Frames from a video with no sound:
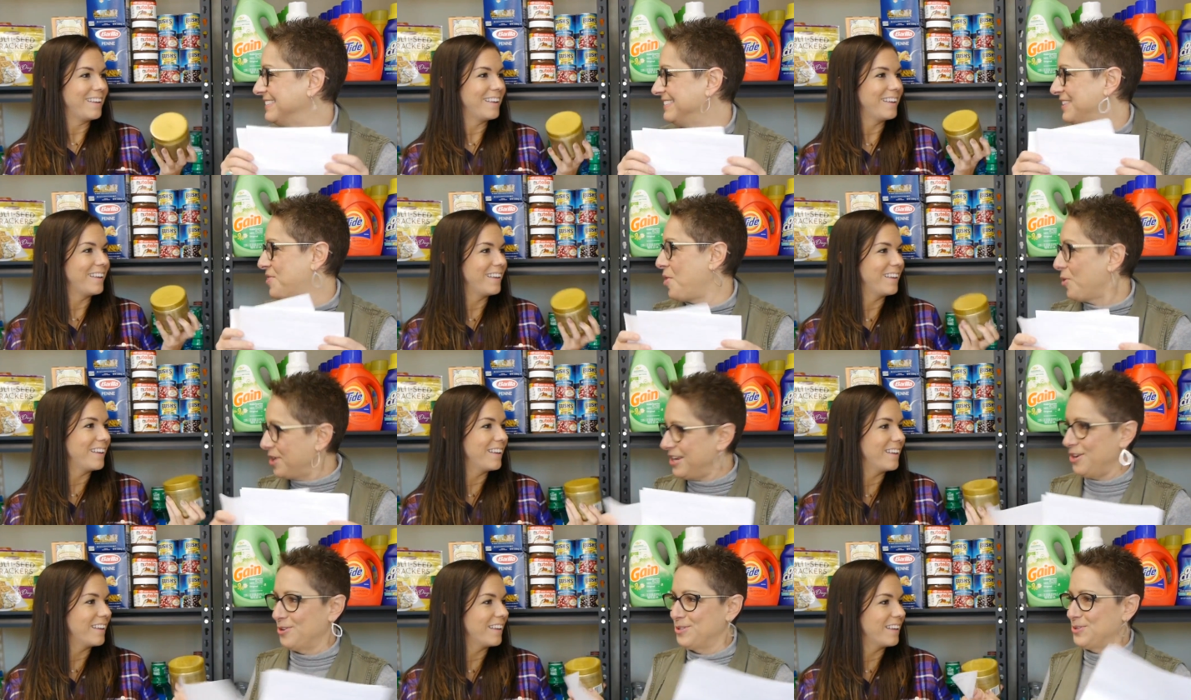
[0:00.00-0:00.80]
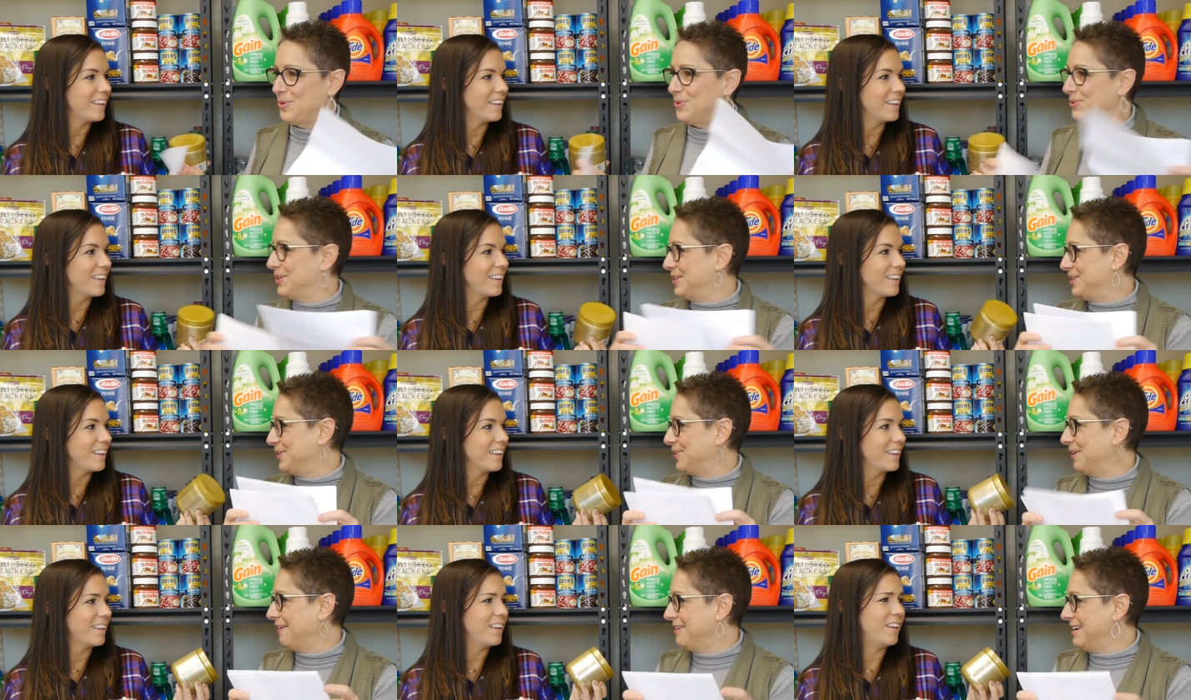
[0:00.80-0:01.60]
Speaker 1: 30 years old and
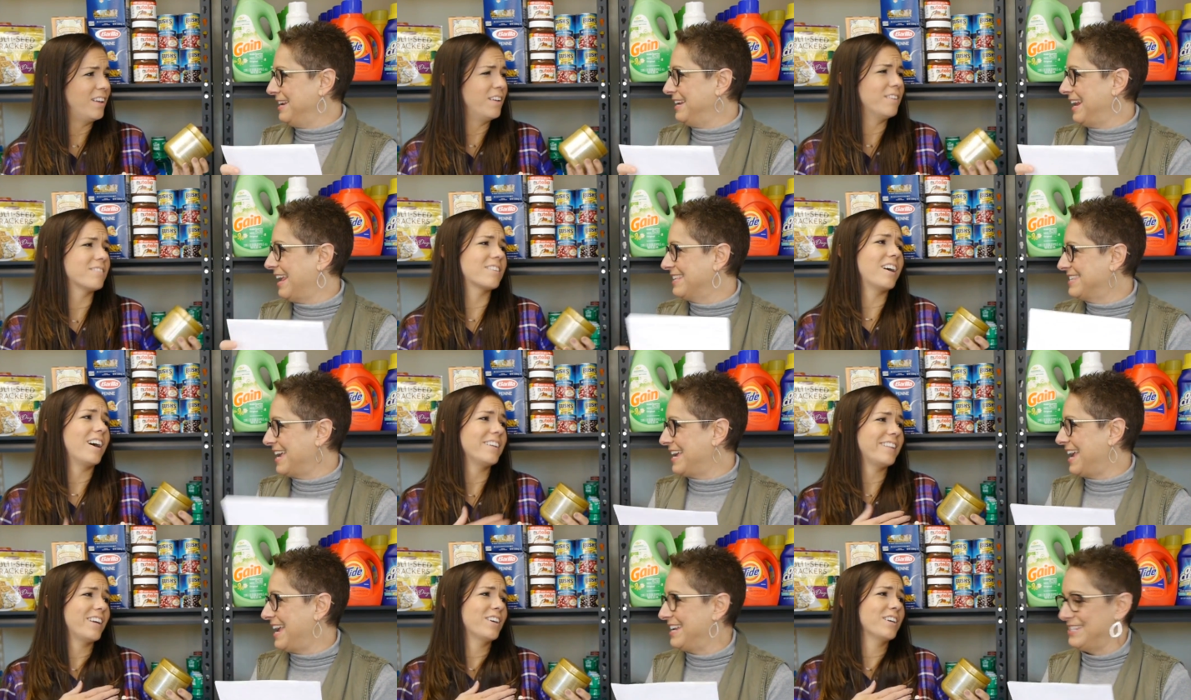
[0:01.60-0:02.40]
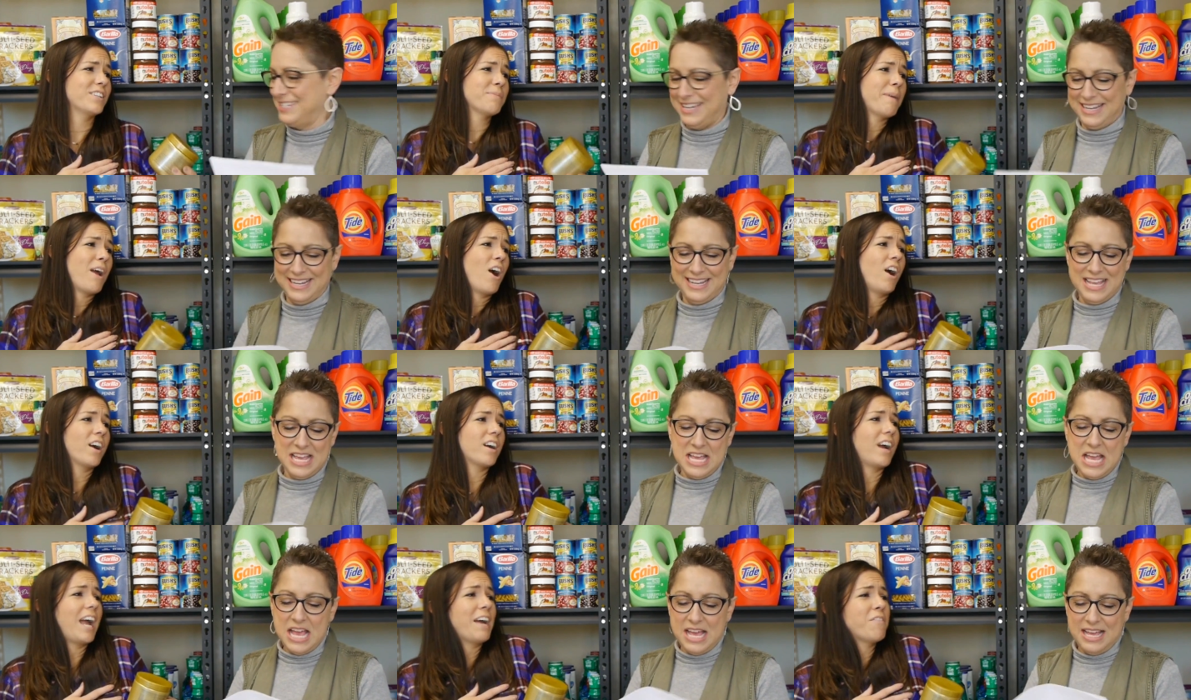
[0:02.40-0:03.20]
you need anti-aging.
Speaker 2: God, that hurts my
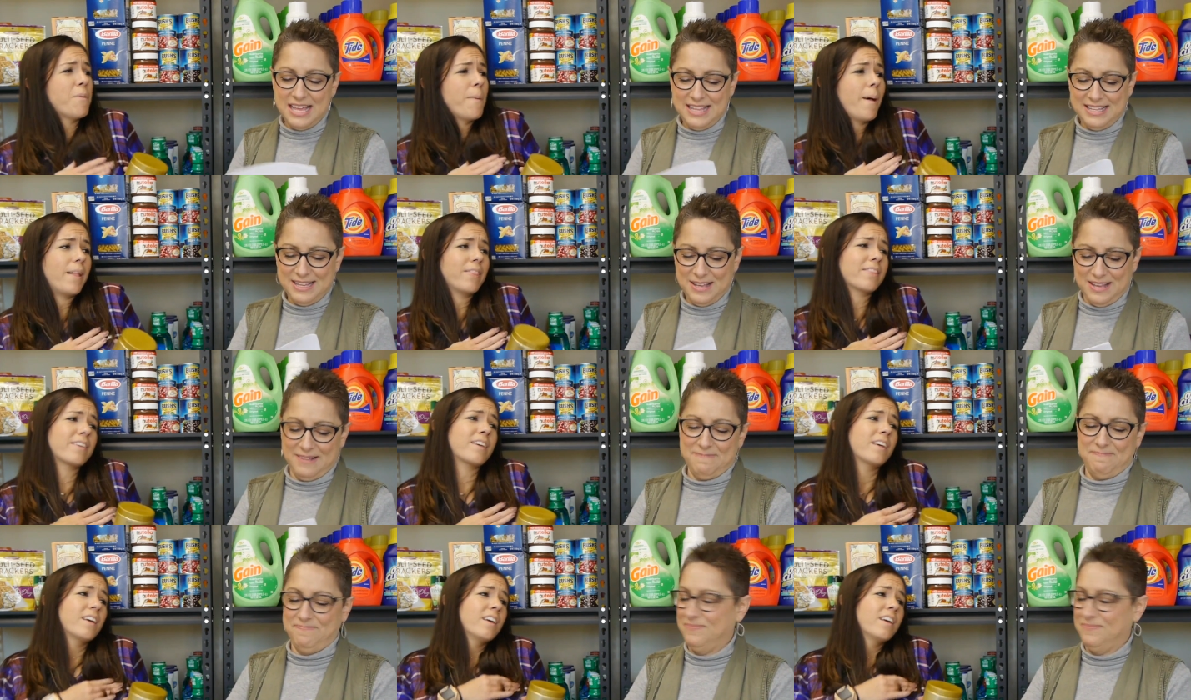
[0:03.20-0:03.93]
heart. I have a month.